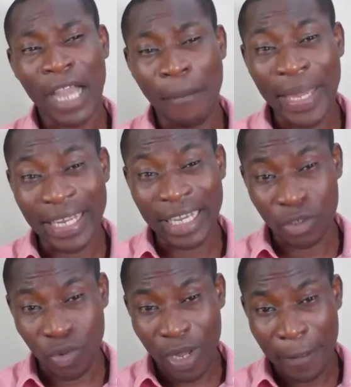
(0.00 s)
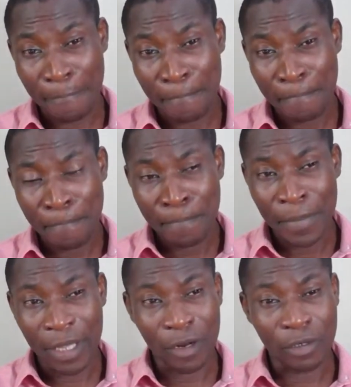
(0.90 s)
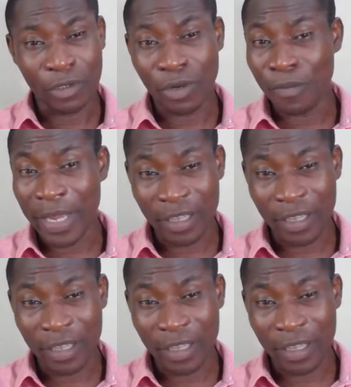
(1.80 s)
are many as well. You know, so